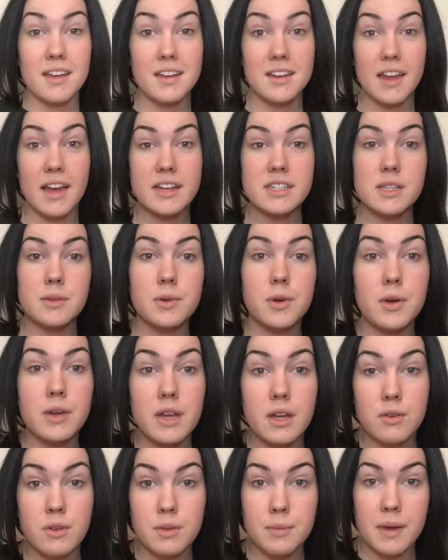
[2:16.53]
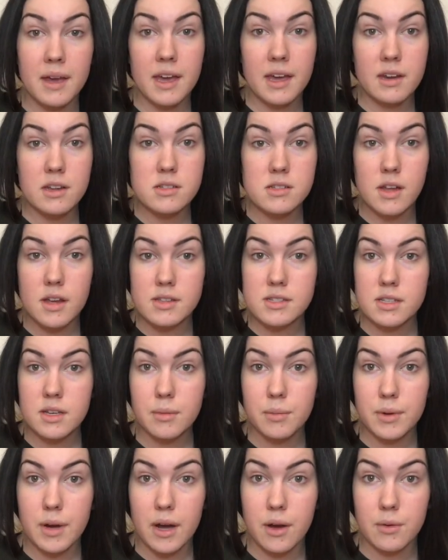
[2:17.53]
Next I'm going in with my
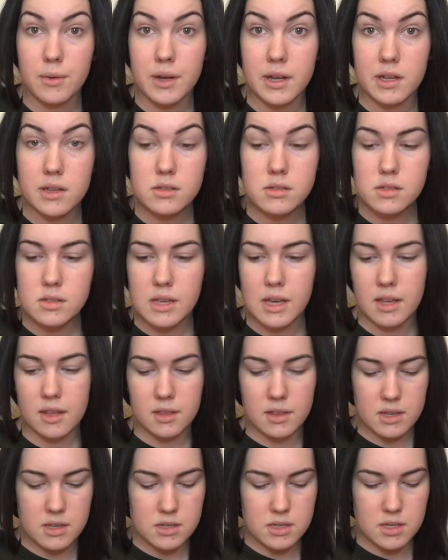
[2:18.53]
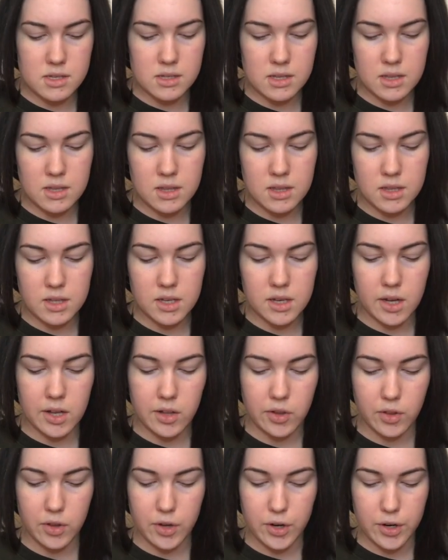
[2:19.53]
Anastasia Brow Wiz, and this is in the
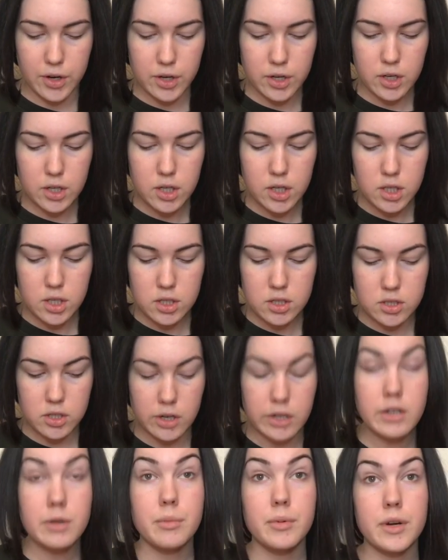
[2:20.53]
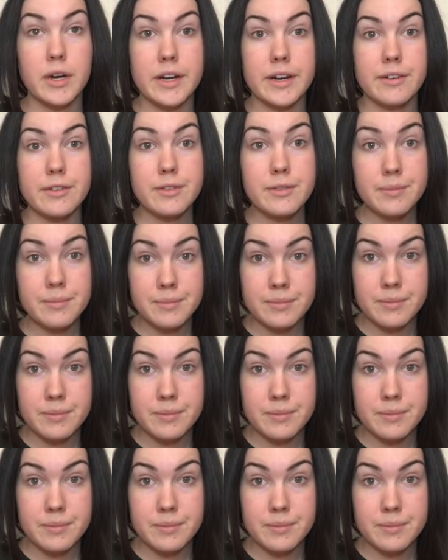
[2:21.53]
color Dark Brown.